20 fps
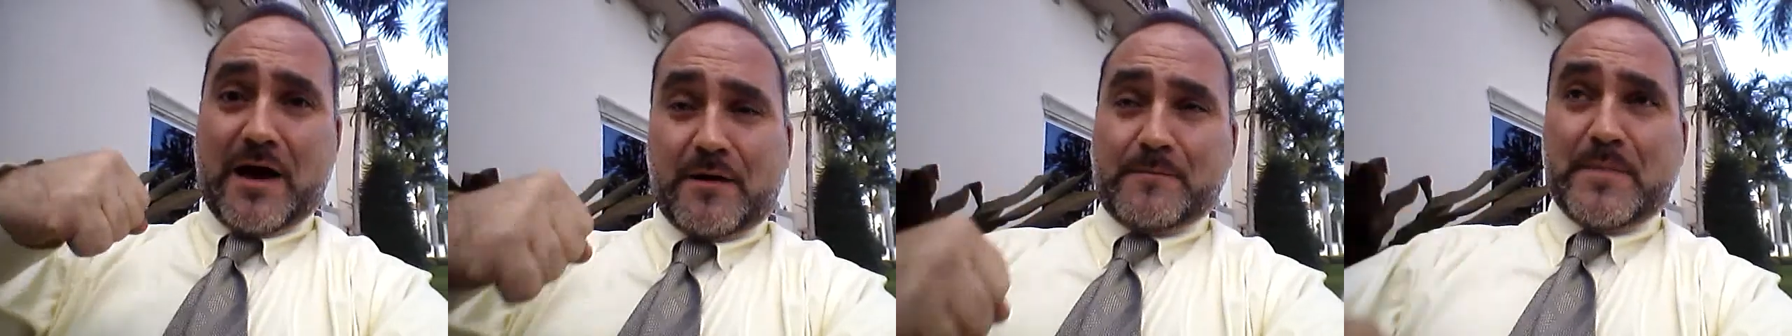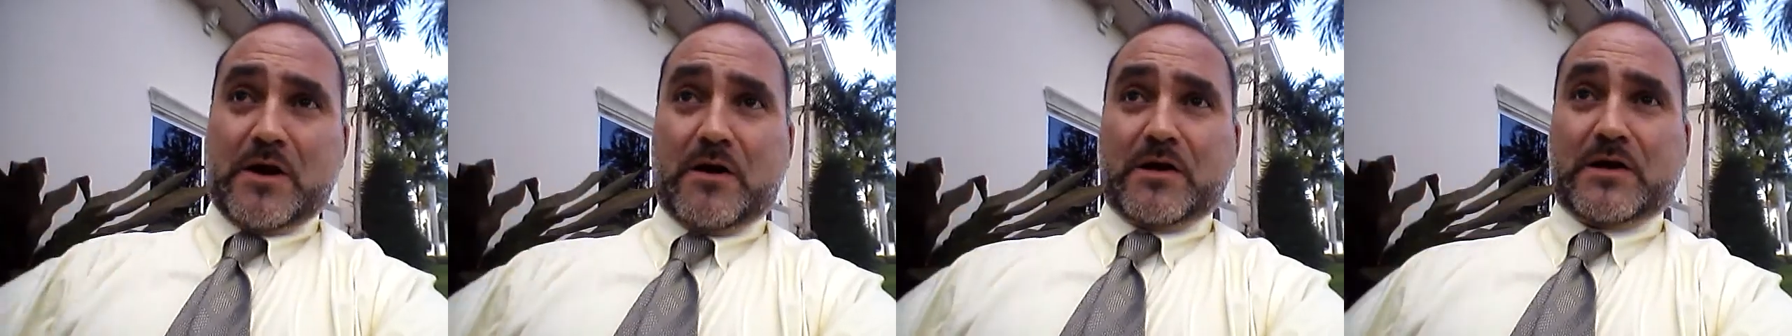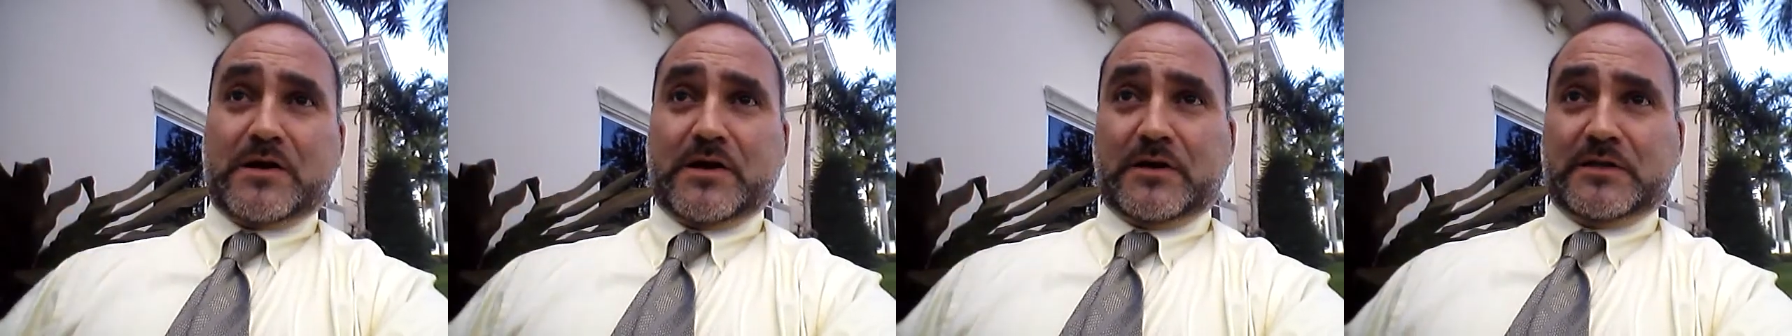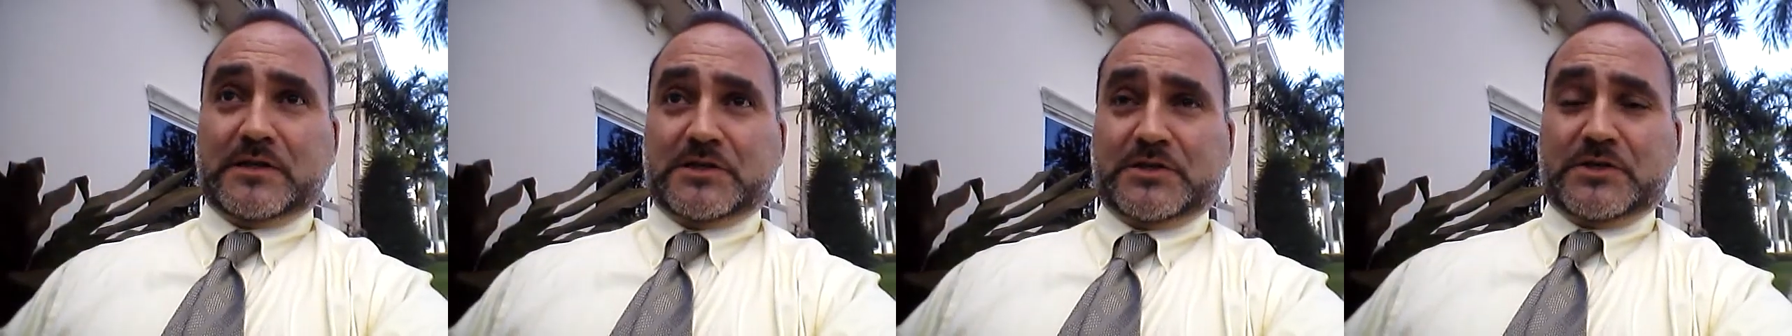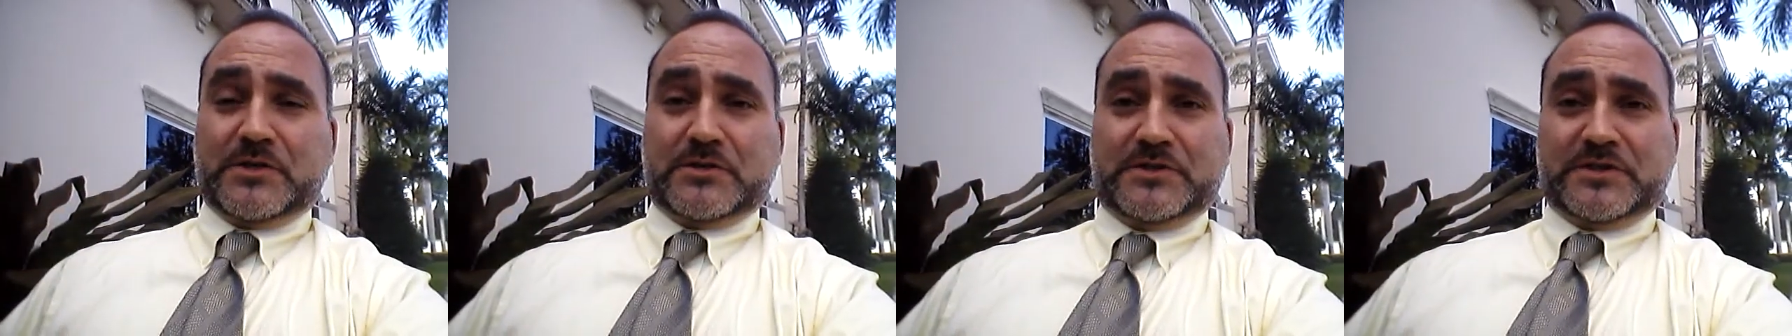America, let's
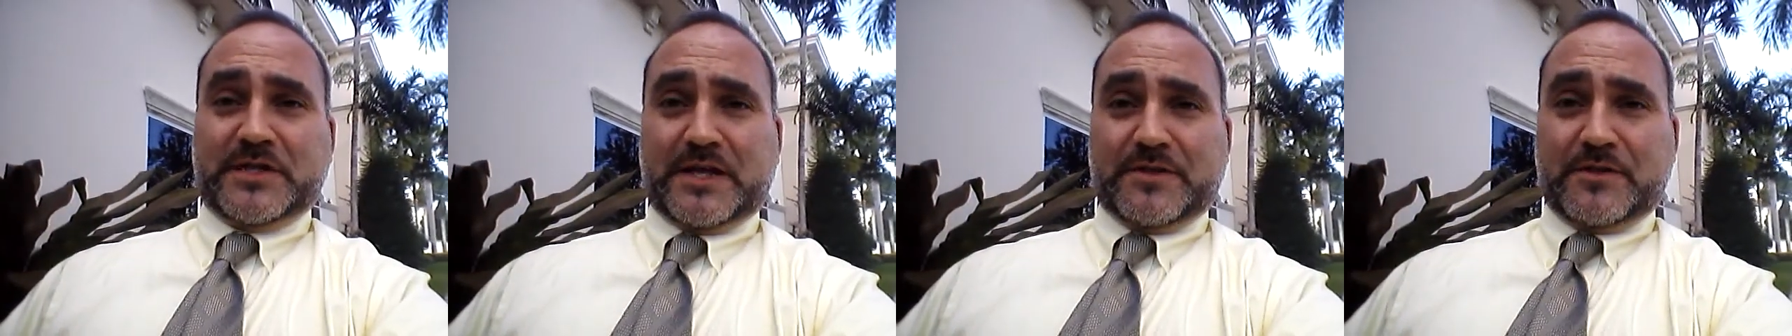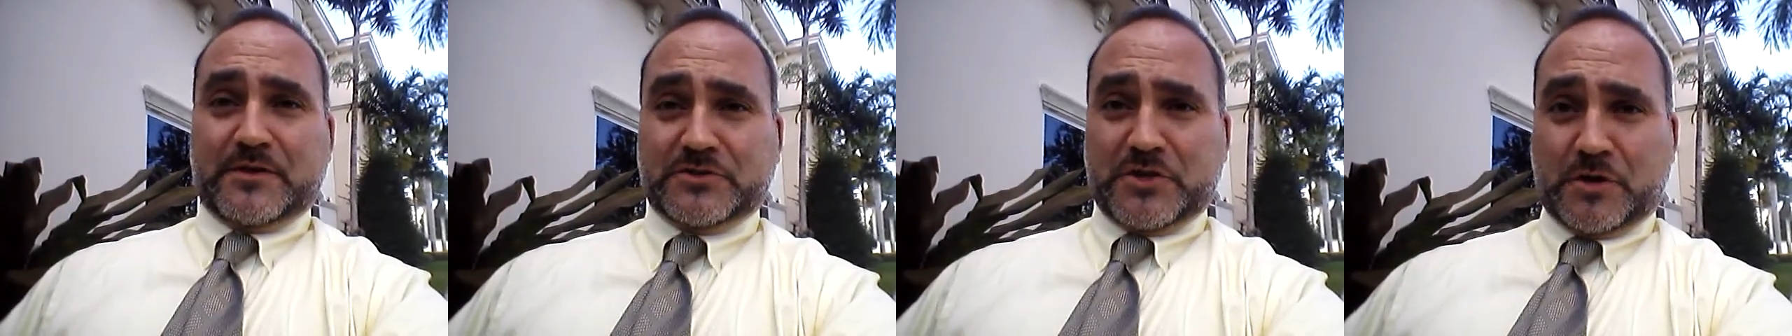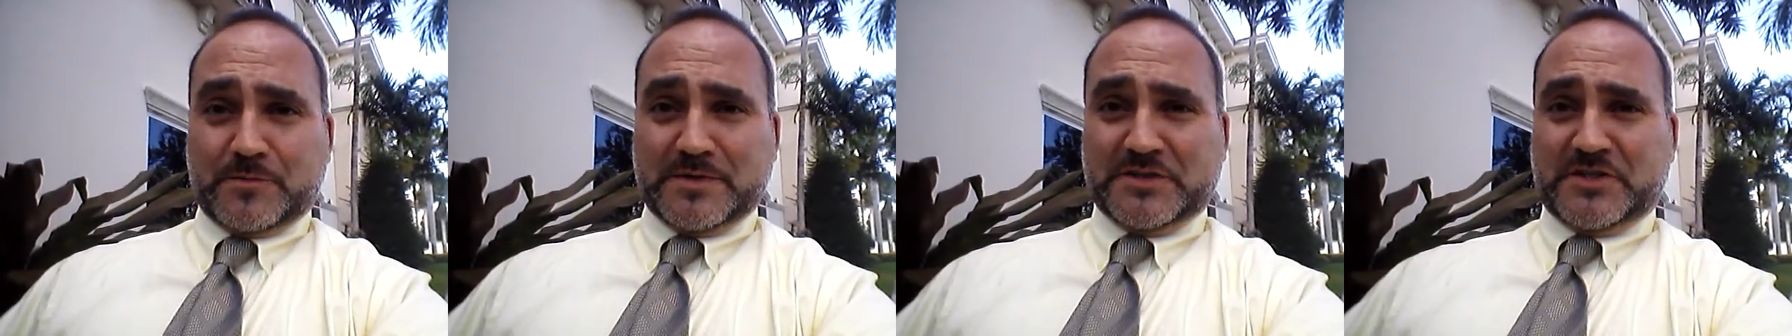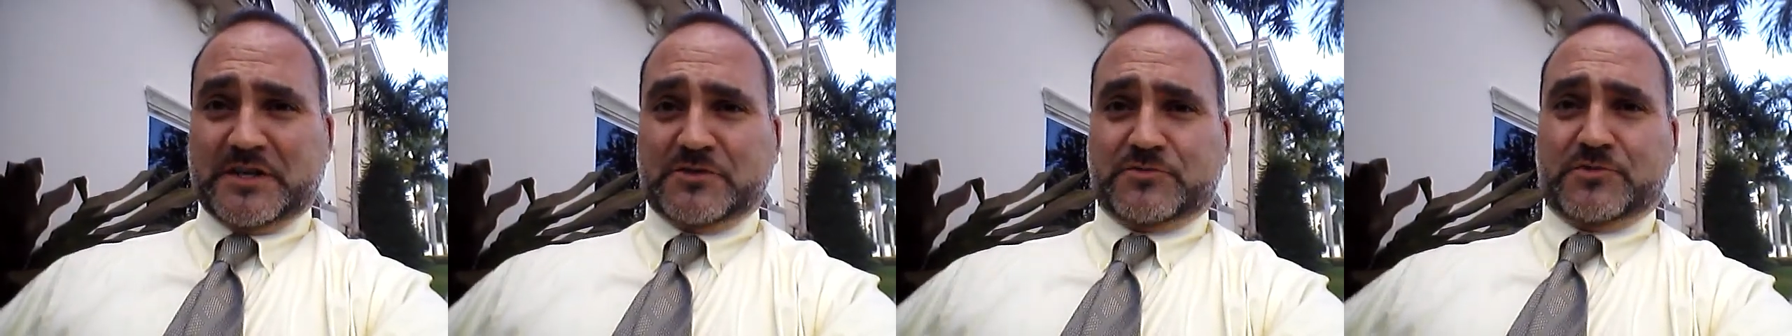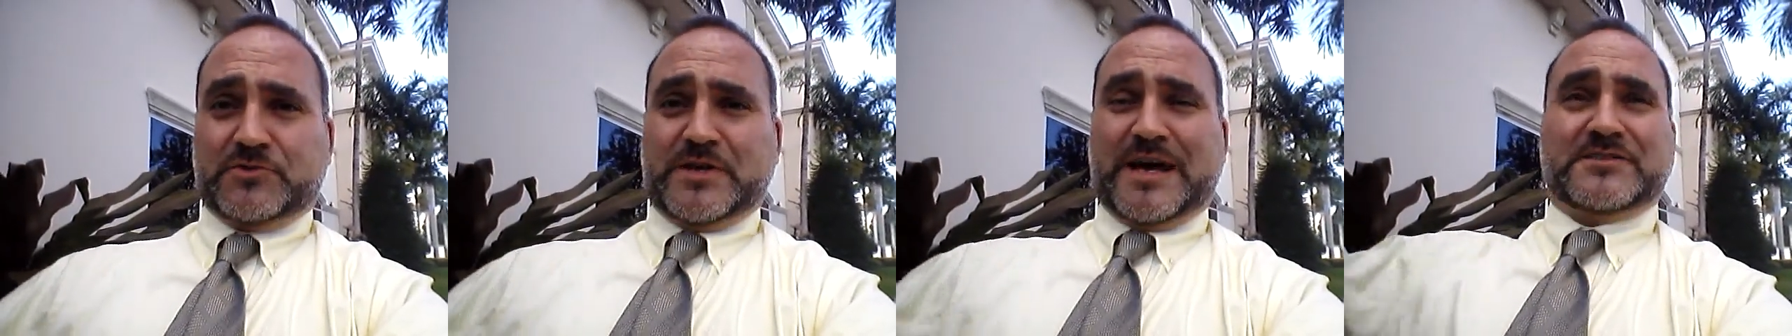go send those
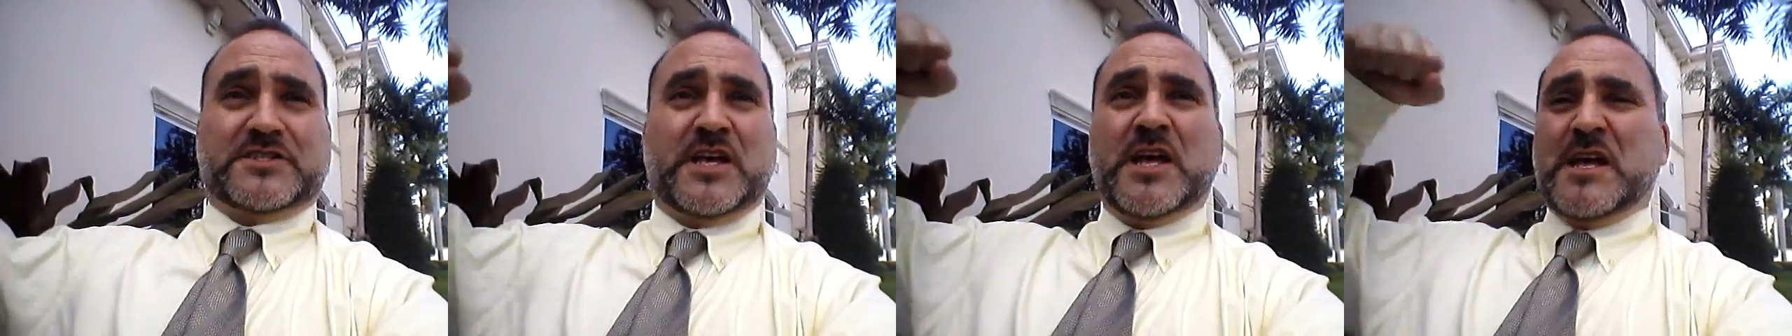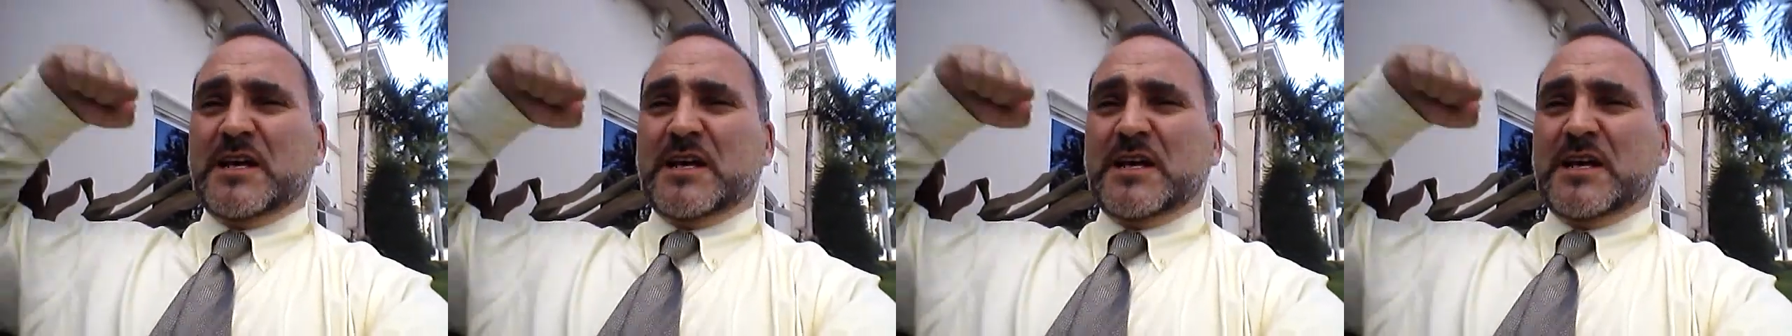homosexual allies.